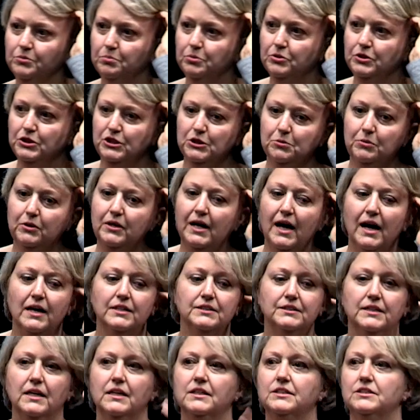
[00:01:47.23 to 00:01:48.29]
depreciable
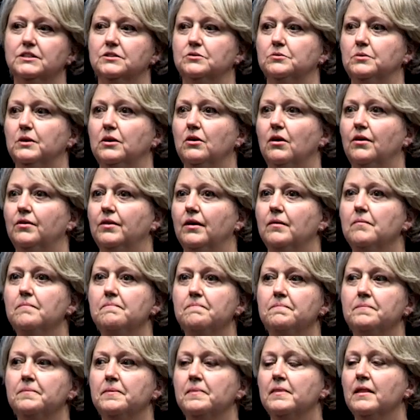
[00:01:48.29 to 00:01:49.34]
assets, so we call them.
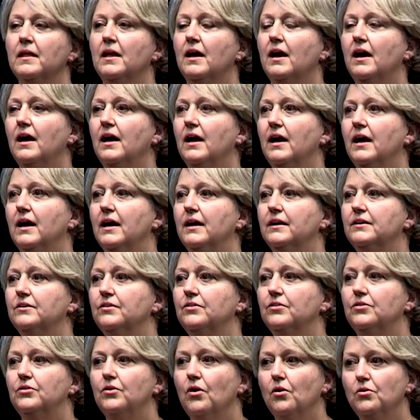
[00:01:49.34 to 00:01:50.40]

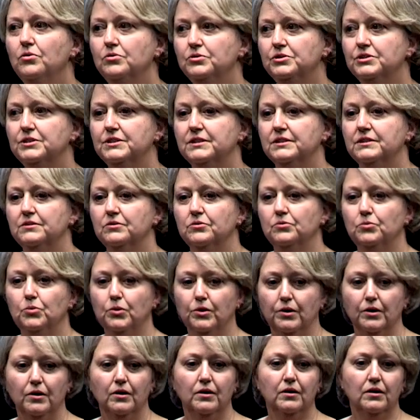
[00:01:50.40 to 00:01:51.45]
And those
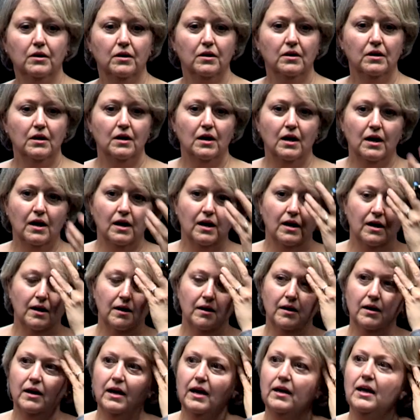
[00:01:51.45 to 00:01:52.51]
were,
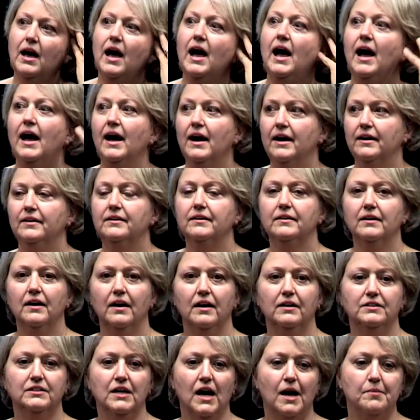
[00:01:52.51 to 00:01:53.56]
uh, had
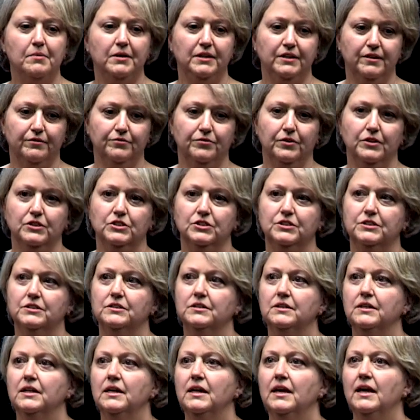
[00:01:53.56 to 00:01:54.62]
a timing difference.
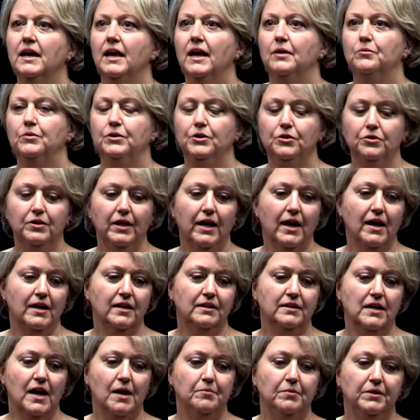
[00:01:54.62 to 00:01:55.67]
And we knew they had a
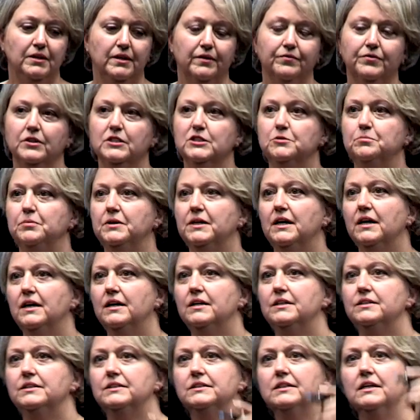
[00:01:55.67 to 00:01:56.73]
timing difference
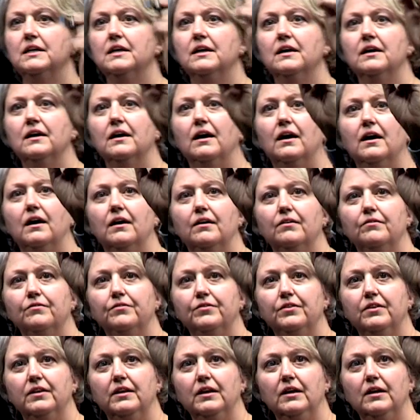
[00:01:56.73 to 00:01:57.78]
because
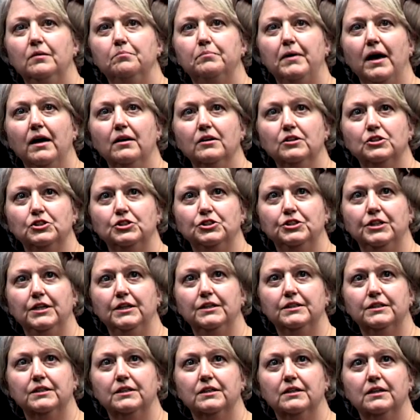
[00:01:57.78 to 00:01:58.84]
of the balance
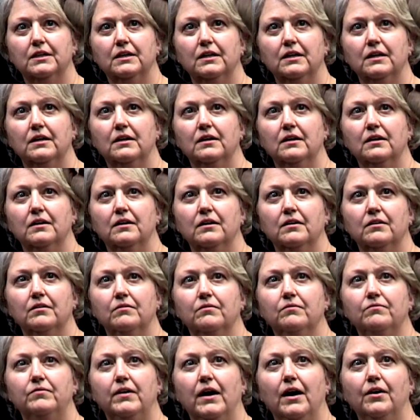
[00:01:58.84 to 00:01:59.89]
sheet
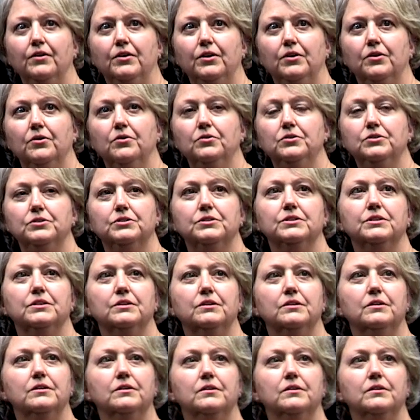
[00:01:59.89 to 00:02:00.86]
values.